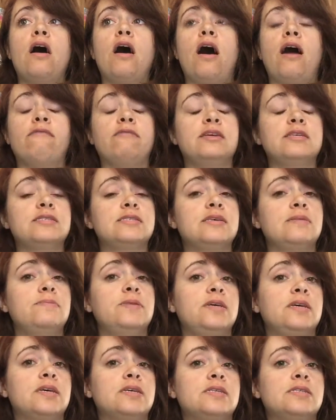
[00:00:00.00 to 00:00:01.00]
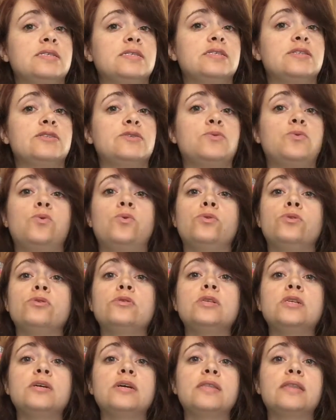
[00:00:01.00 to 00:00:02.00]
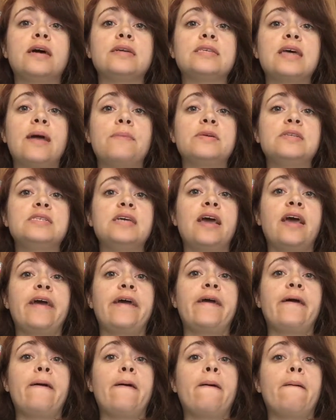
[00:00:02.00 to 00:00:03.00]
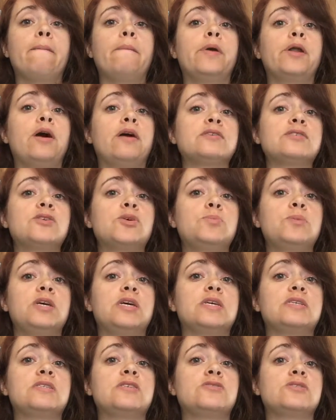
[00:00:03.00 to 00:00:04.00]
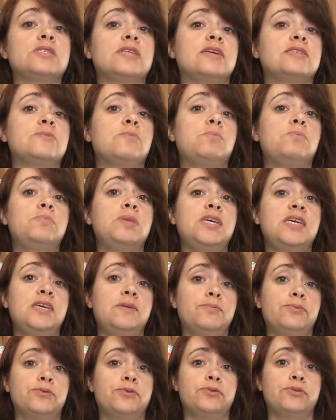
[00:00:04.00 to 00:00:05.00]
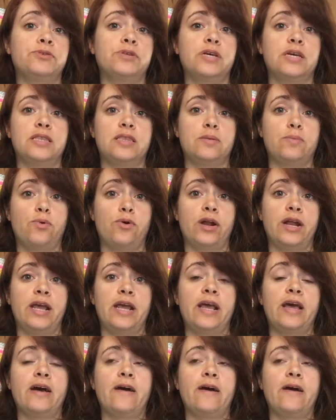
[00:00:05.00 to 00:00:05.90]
obviously because it's cooler during that time of day, but also because there's less people in the morning.